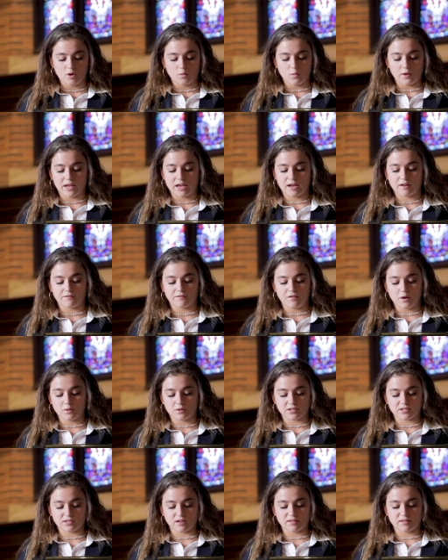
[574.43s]
We can't
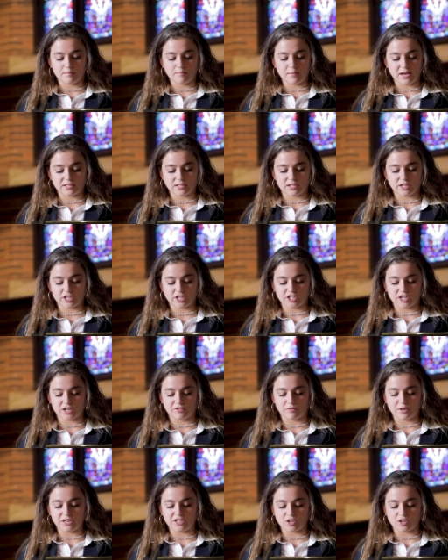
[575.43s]
focus on the message
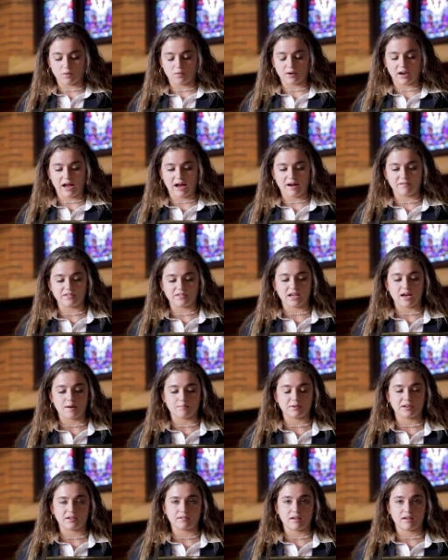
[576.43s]
if we don't have the
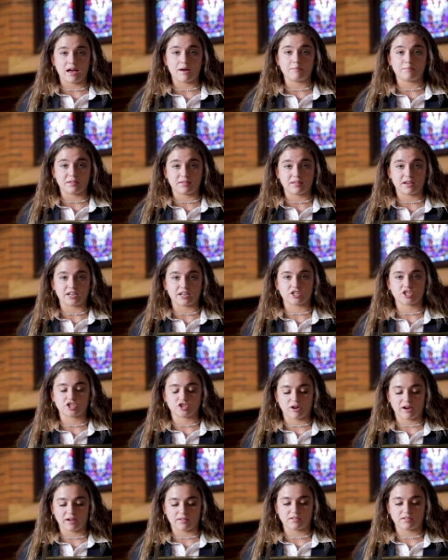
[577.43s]
empath empathetic
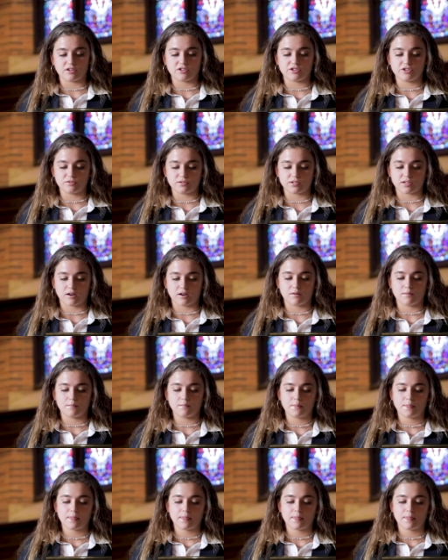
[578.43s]
strength to do so.